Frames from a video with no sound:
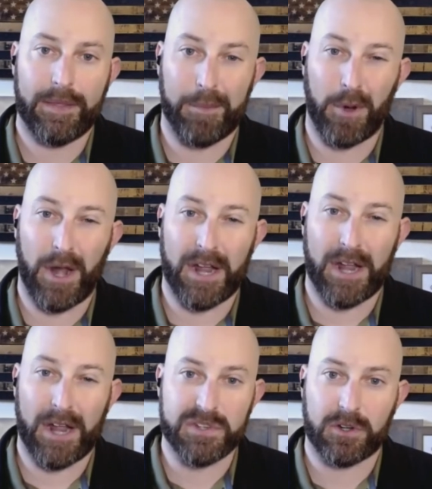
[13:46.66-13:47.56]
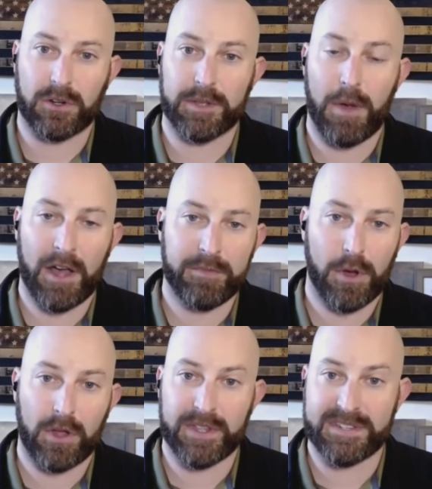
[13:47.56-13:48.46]
That project is currently
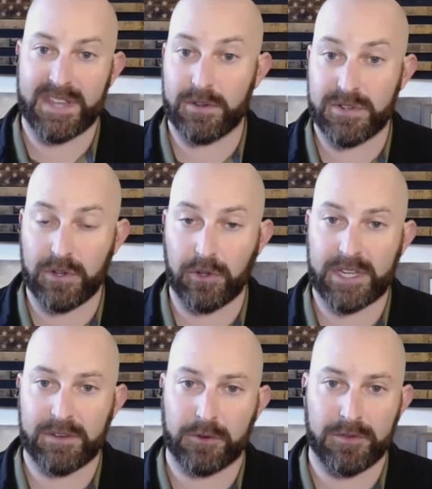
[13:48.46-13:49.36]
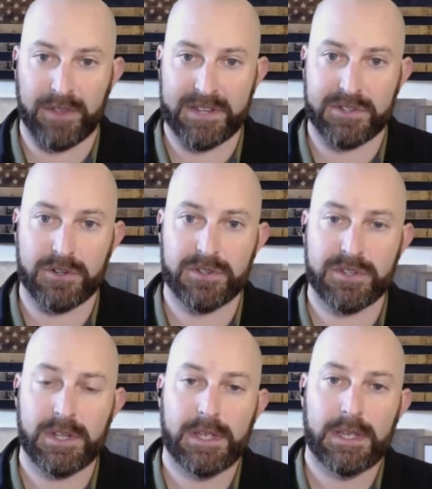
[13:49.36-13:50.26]
mothballed. They say they're still looking for investors.